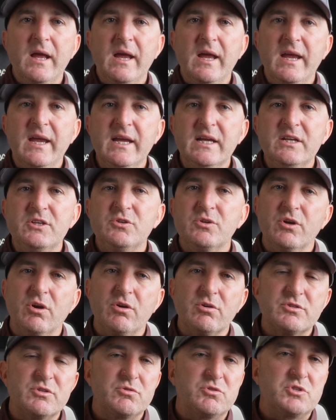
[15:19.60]
And you can
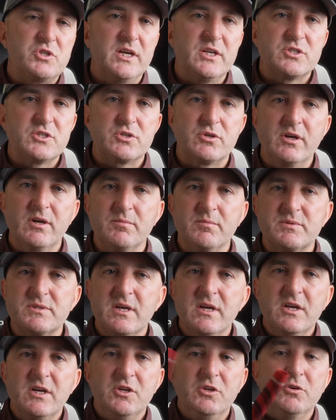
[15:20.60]
also change grips.
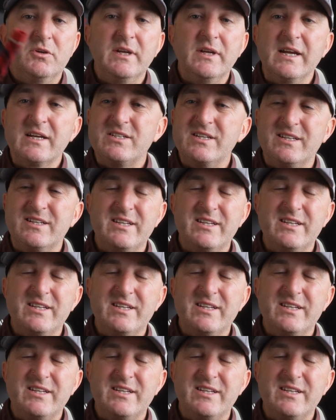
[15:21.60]
You can actually